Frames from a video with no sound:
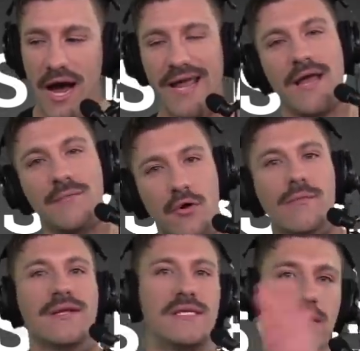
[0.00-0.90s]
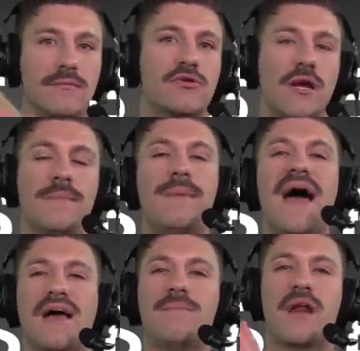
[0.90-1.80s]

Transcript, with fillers: I am normally team trade back,